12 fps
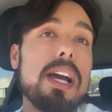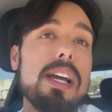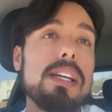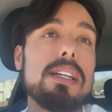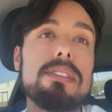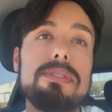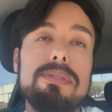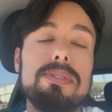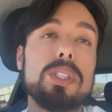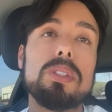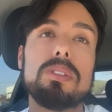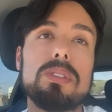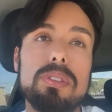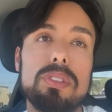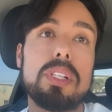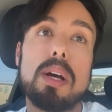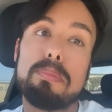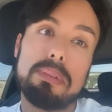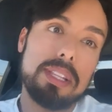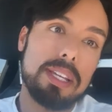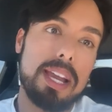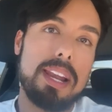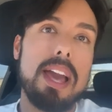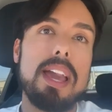if you stop breathing
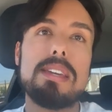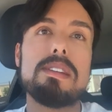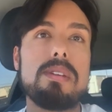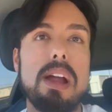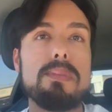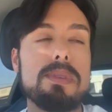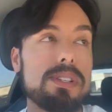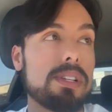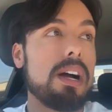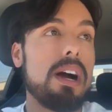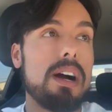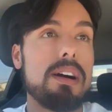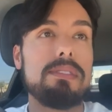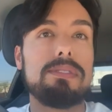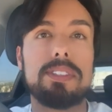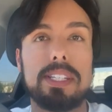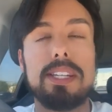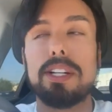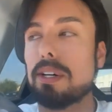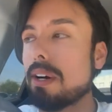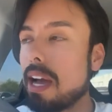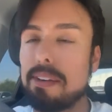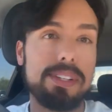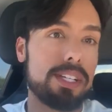at night, you're at risk of, you know,
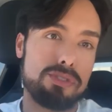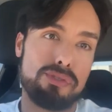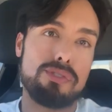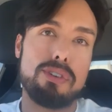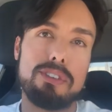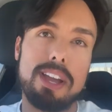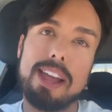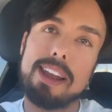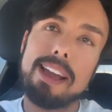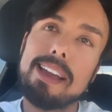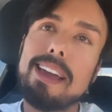having a stroke at night.